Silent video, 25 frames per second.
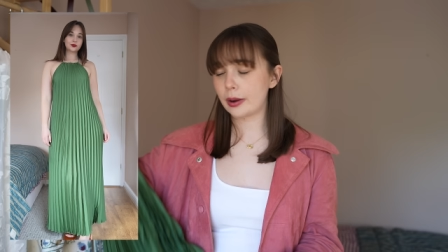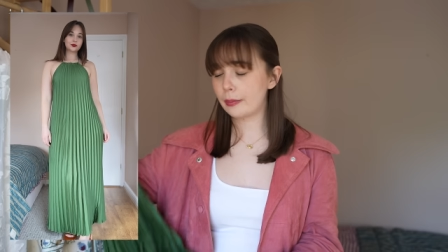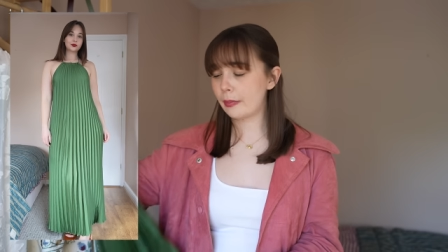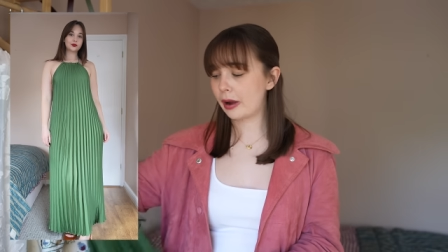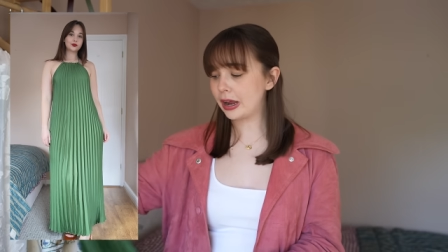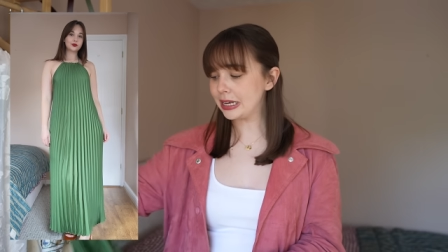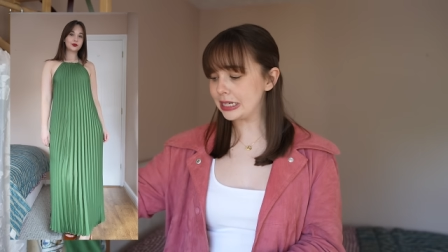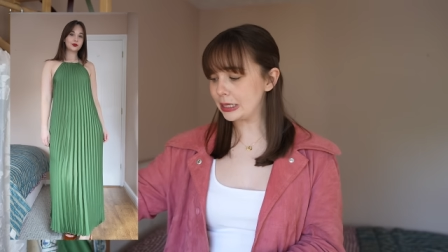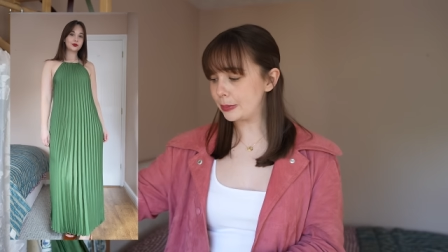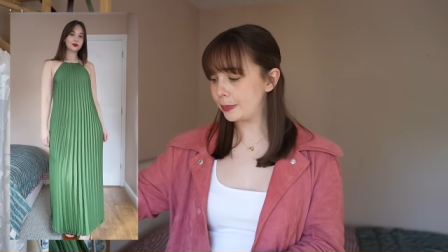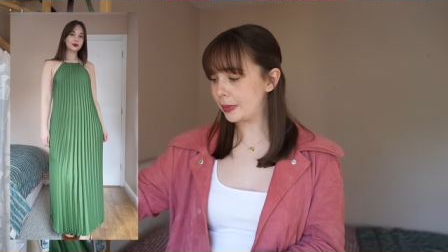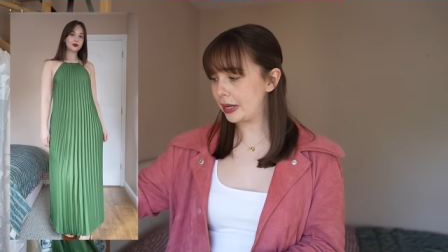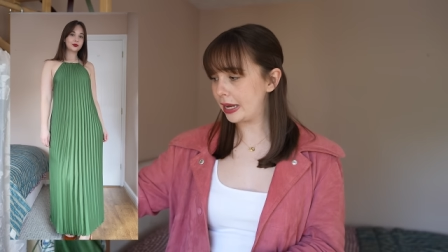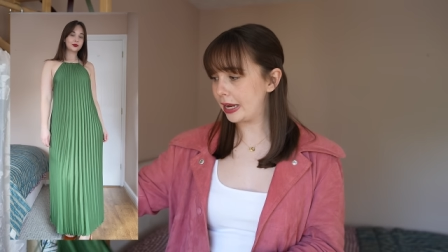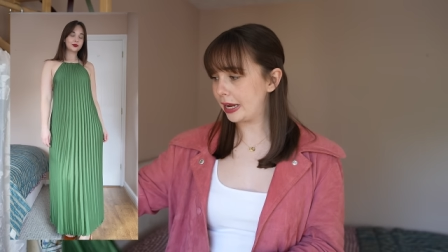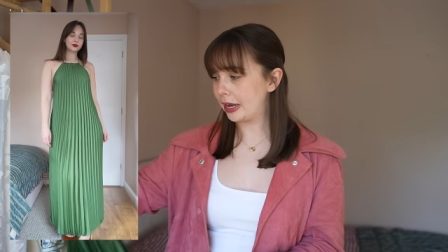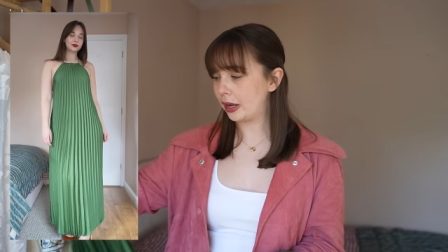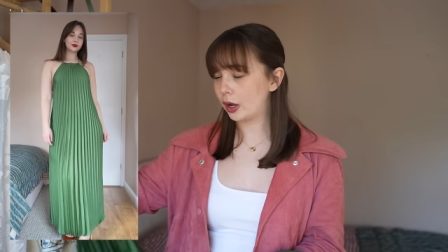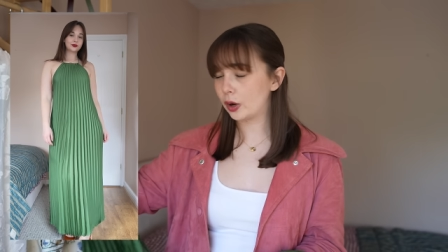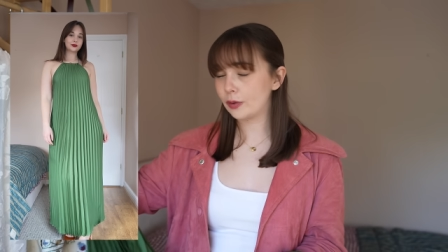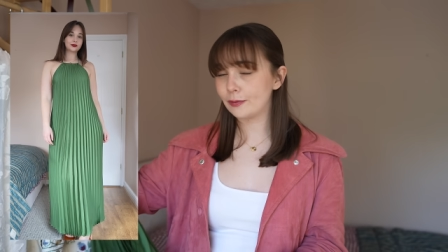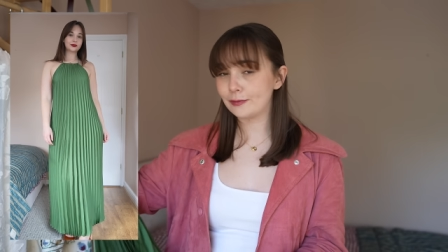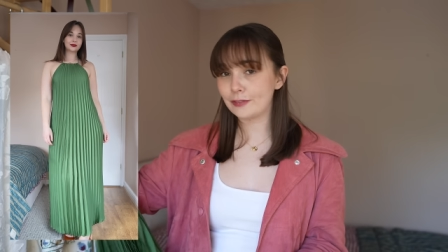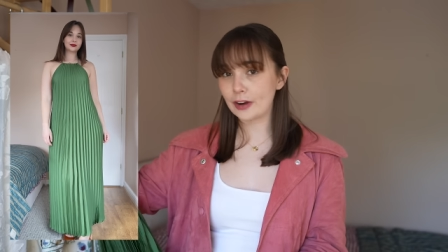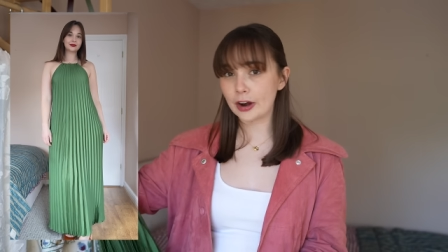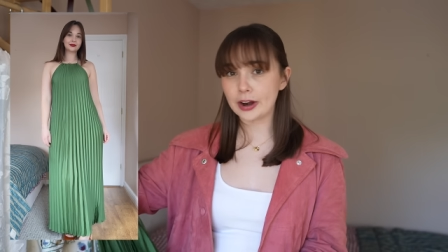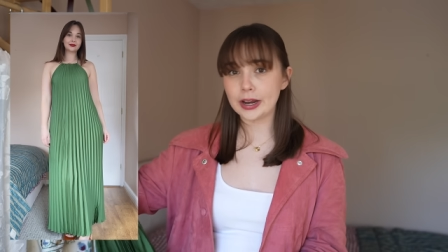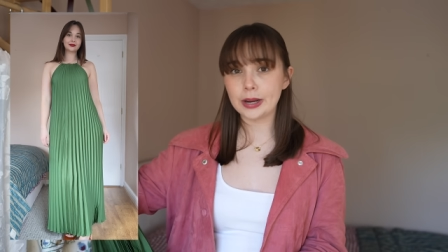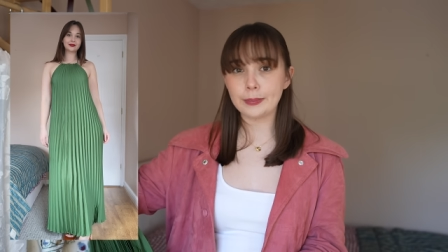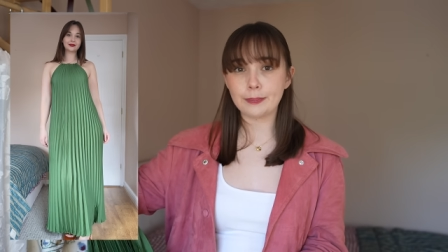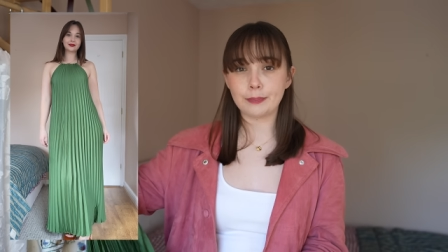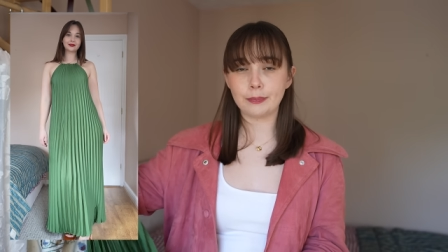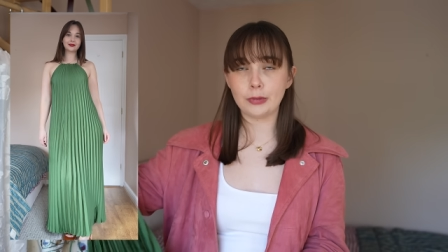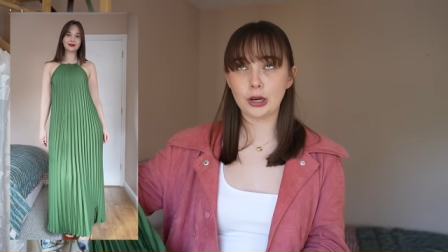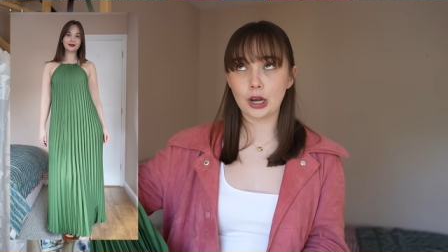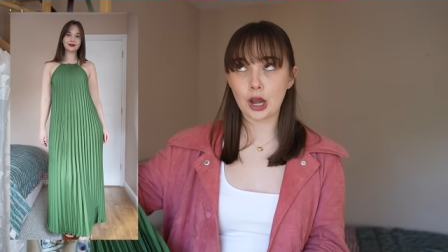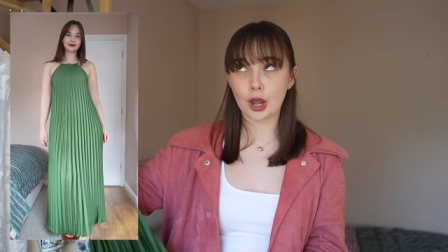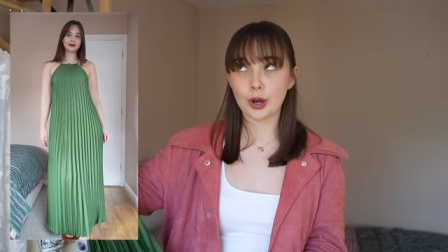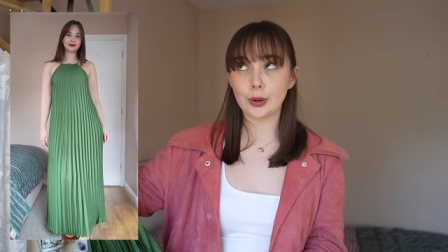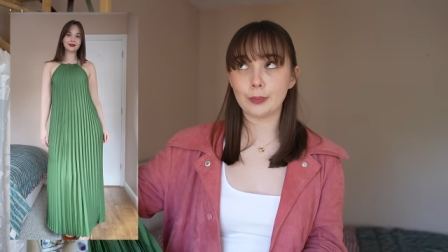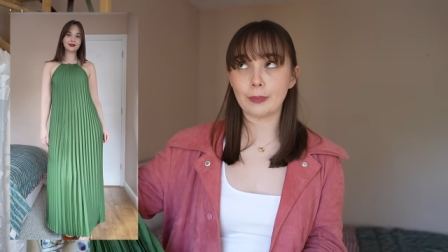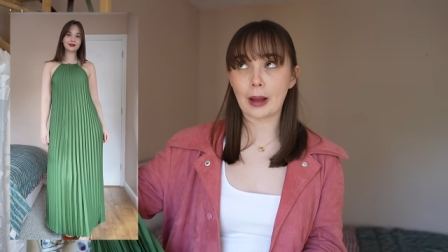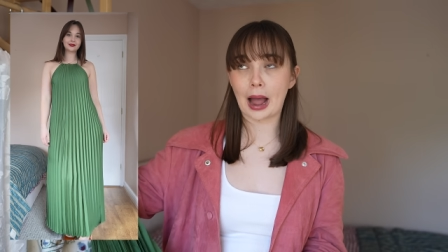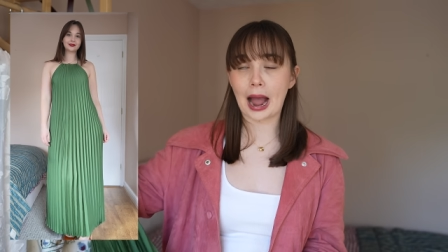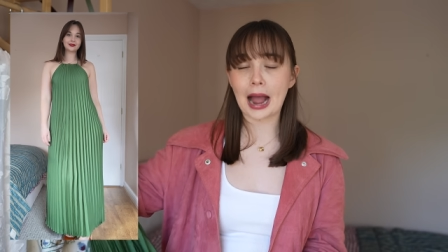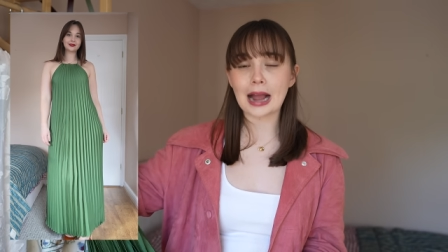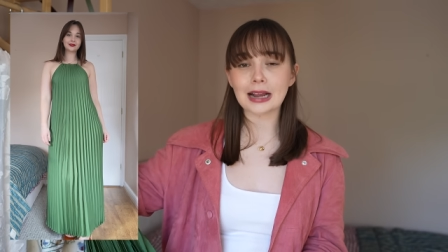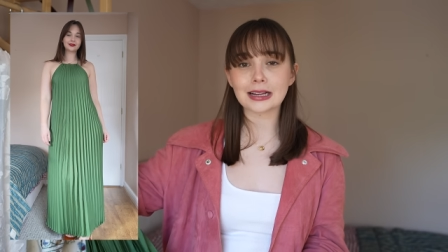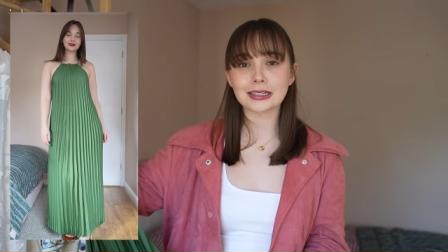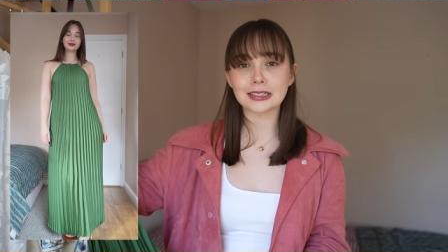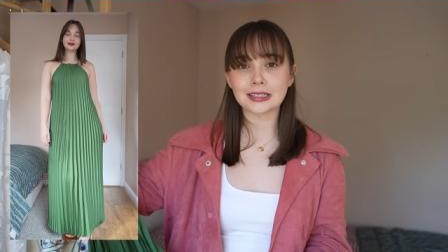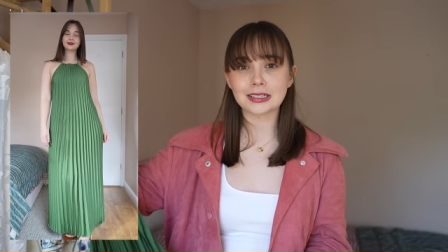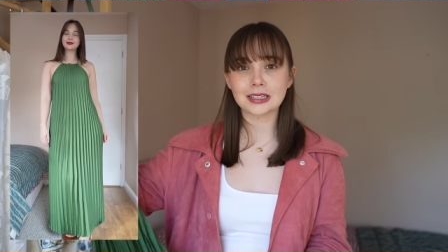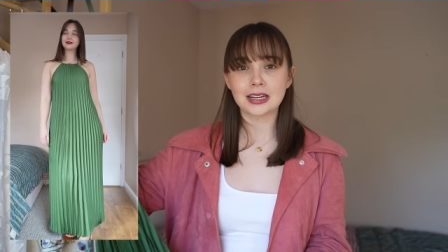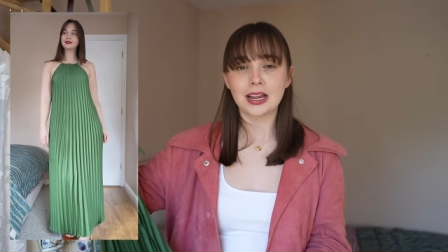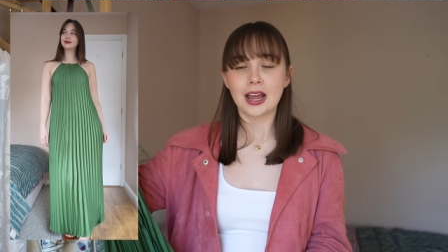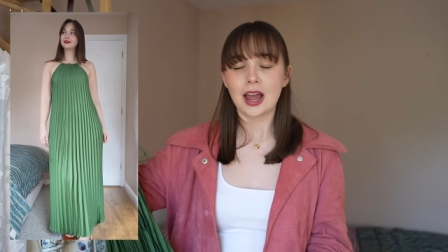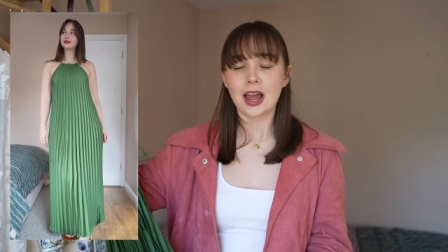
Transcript: mind it being very low backed,